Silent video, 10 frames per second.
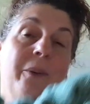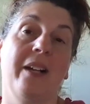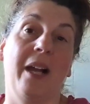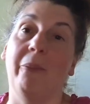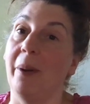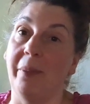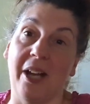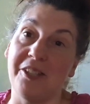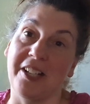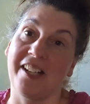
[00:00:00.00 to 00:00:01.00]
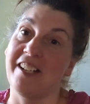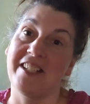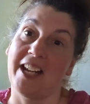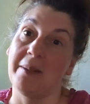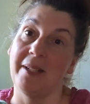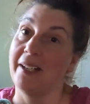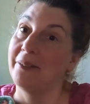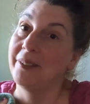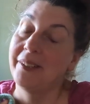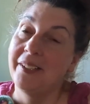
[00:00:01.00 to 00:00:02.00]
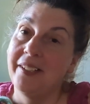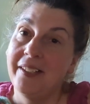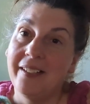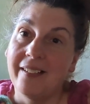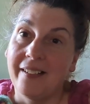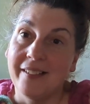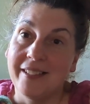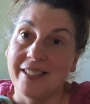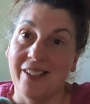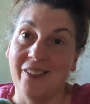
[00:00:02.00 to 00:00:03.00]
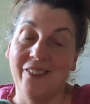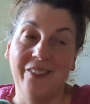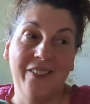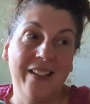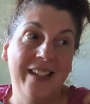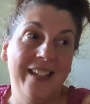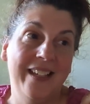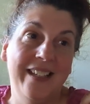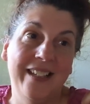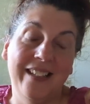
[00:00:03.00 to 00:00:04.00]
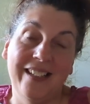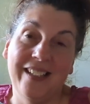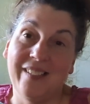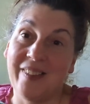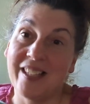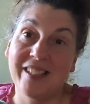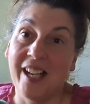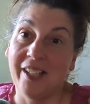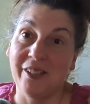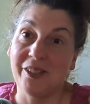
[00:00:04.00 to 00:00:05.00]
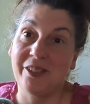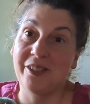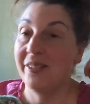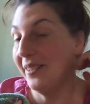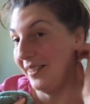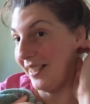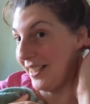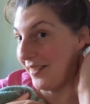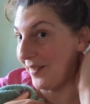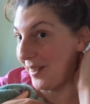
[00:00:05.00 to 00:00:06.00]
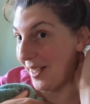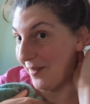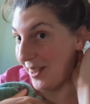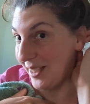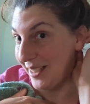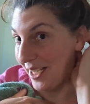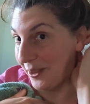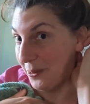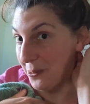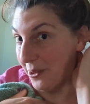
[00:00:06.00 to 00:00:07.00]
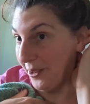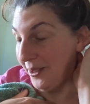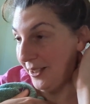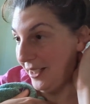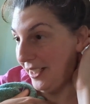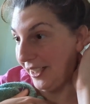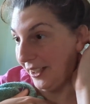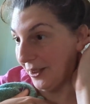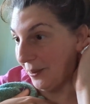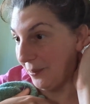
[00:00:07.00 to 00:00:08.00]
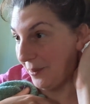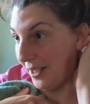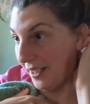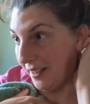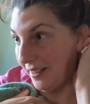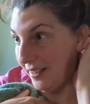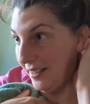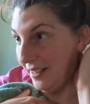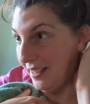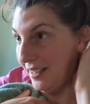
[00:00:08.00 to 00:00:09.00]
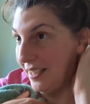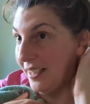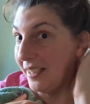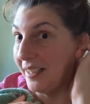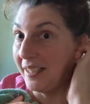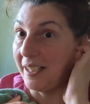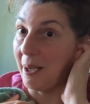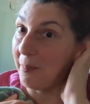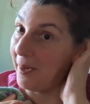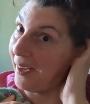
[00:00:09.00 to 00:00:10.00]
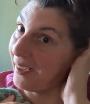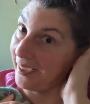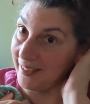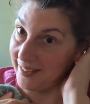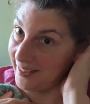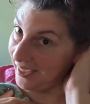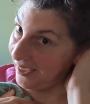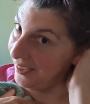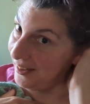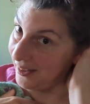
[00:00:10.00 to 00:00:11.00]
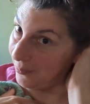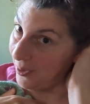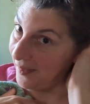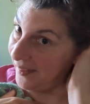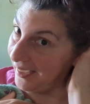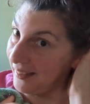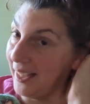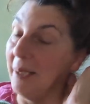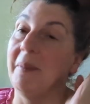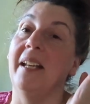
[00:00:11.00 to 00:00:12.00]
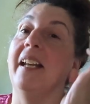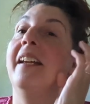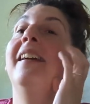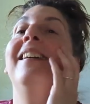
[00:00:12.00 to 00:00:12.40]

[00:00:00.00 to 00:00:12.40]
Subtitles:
work on one project at a time now. So if that's not your, if that's not cool, you don't want to come back and see the one thing that I'm knitting